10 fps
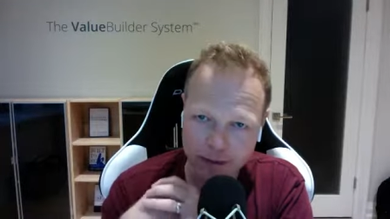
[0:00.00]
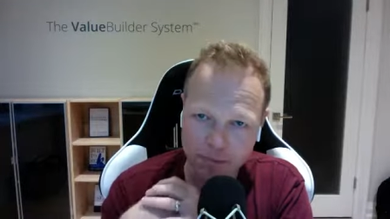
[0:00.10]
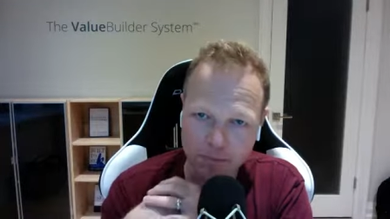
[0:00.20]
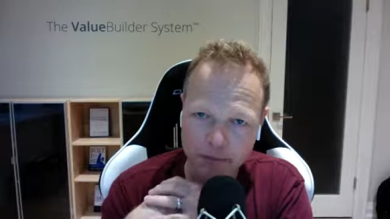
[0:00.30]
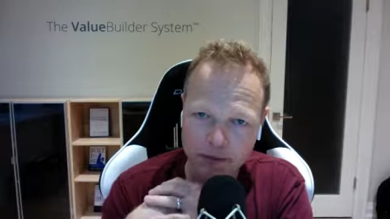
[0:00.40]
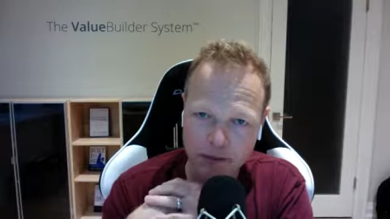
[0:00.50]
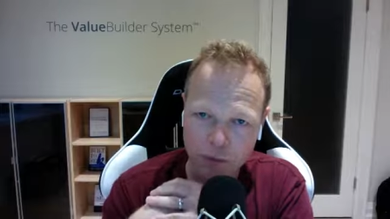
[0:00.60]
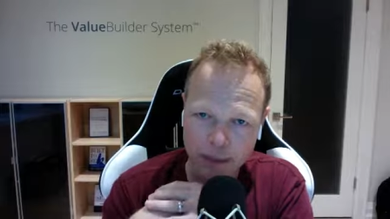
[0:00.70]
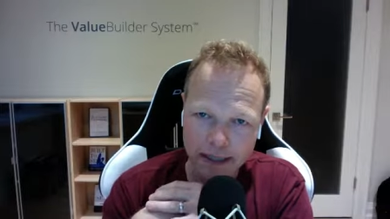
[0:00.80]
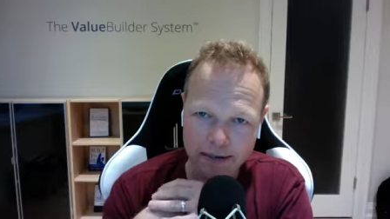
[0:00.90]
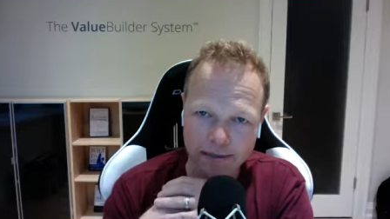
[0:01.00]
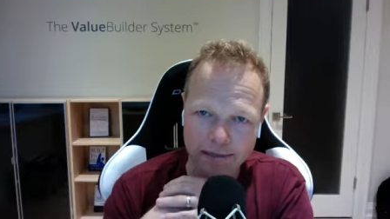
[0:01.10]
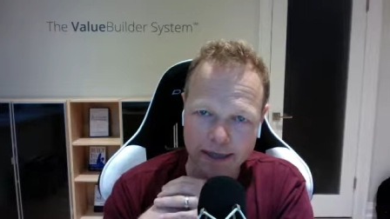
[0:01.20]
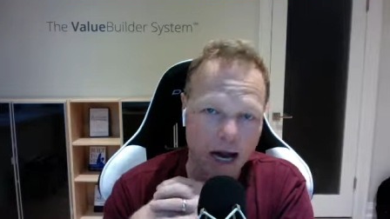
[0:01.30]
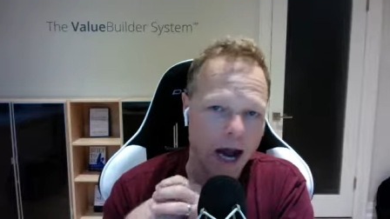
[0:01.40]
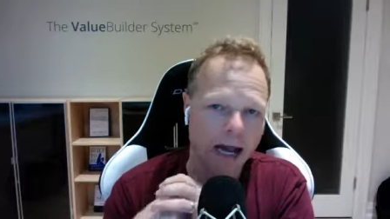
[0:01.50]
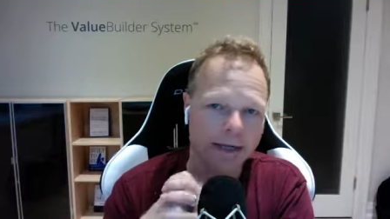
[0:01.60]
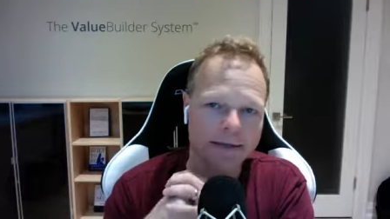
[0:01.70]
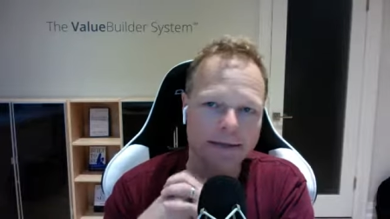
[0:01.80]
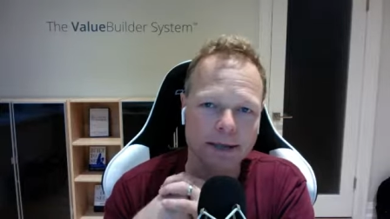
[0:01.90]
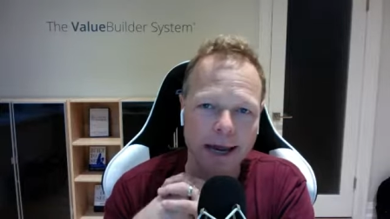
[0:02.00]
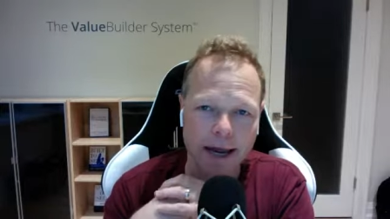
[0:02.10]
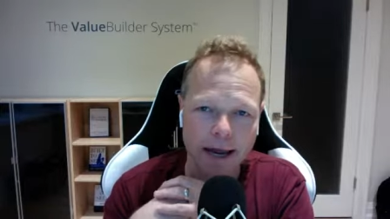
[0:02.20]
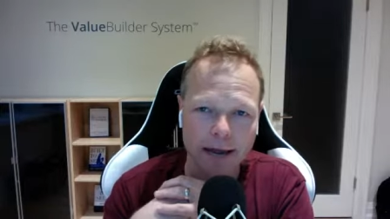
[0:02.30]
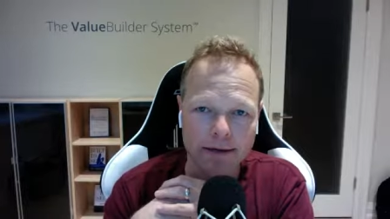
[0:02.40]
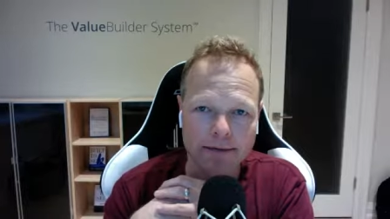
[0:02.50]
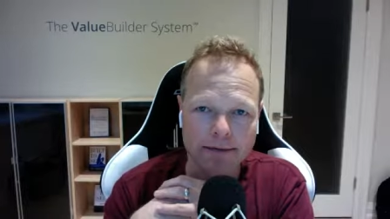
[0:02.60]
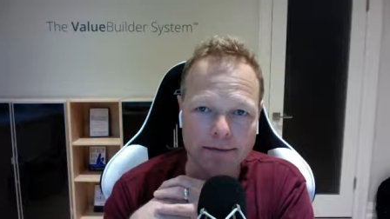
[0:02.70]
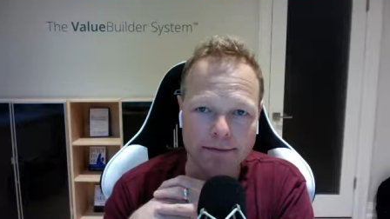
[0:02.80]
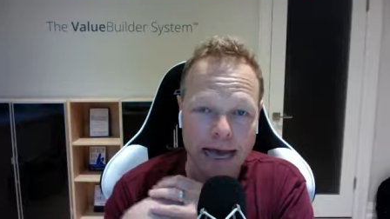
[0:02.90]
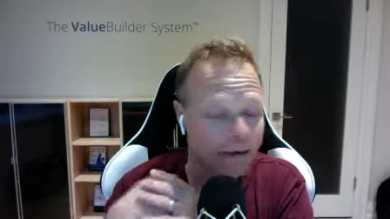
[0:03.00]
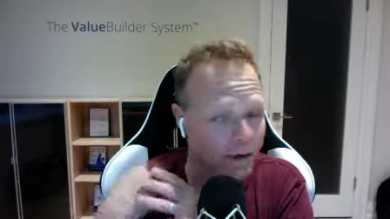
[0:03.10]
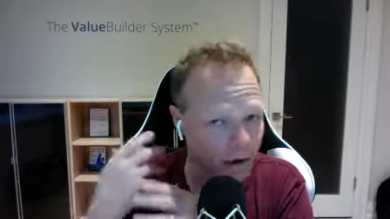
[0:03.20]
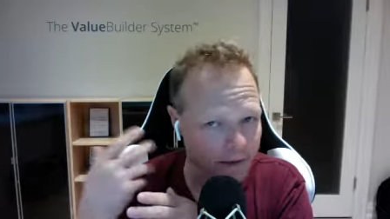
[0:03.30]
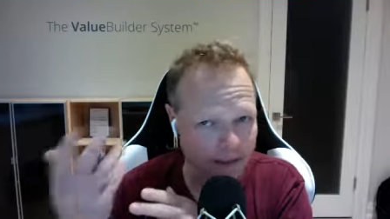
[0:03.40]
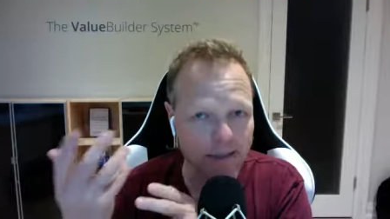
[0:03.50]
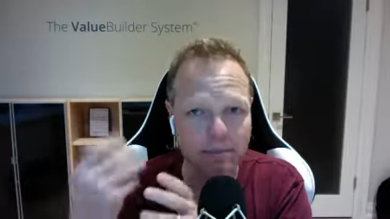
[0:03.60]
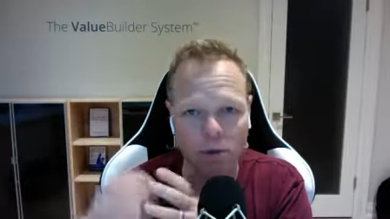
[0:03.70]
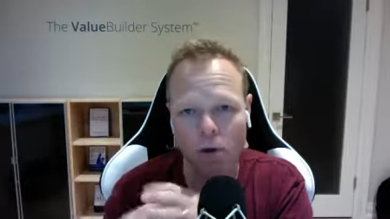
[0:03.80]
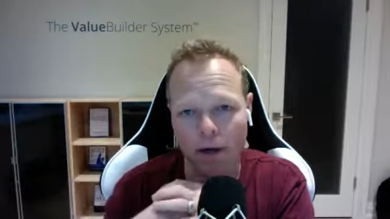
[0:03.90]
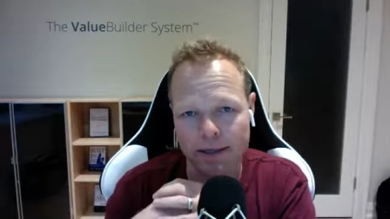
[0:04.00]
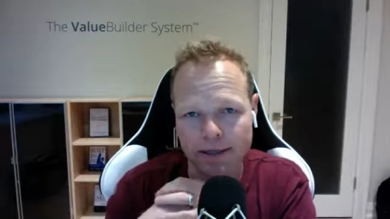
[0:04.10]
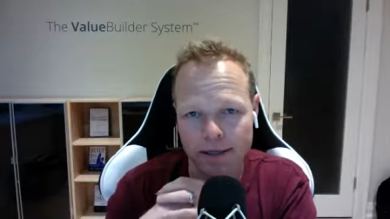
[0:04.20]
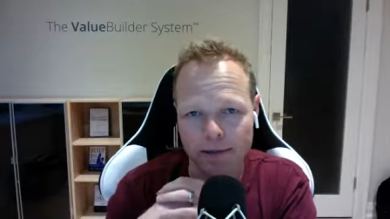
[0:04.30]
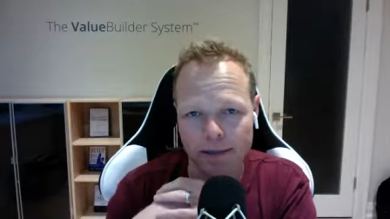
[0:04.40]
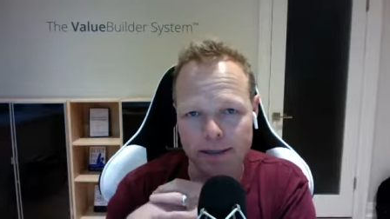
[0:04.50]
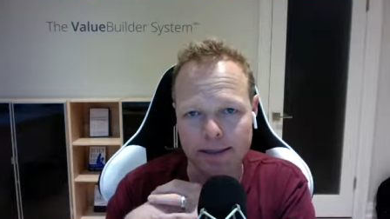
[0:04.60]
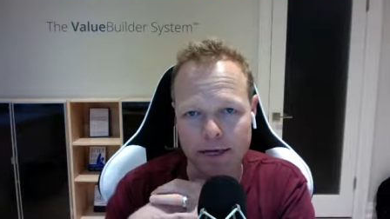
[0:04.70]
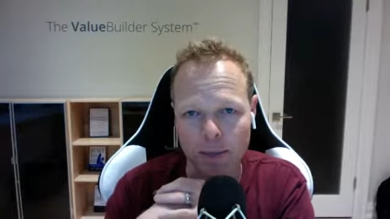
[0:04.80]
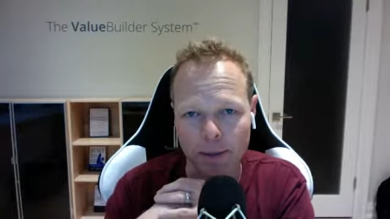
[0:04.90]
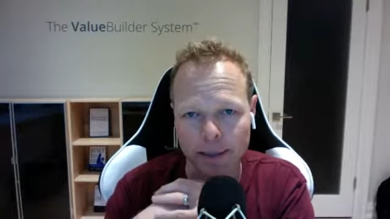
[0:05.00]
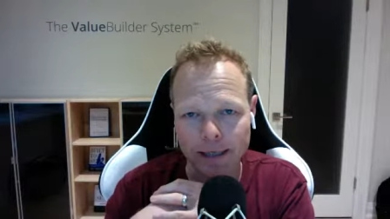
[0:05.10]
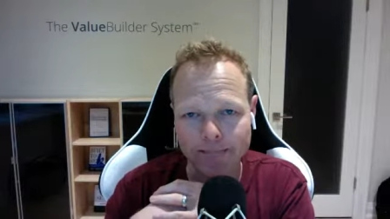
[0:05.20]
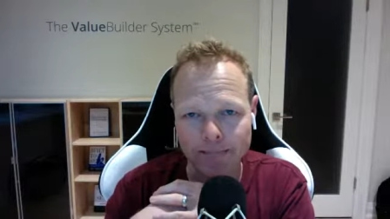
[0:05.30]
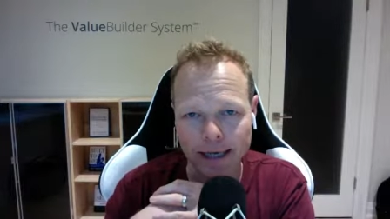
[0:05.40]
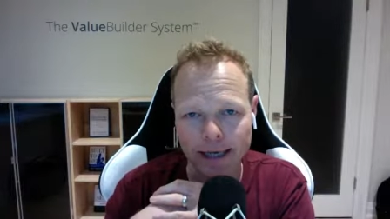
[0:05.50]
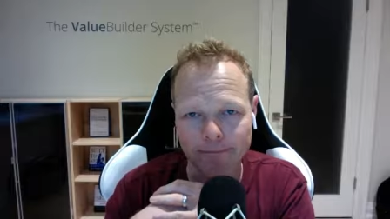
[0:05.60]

hit them between the eyes, and that caused him to want to sell his company.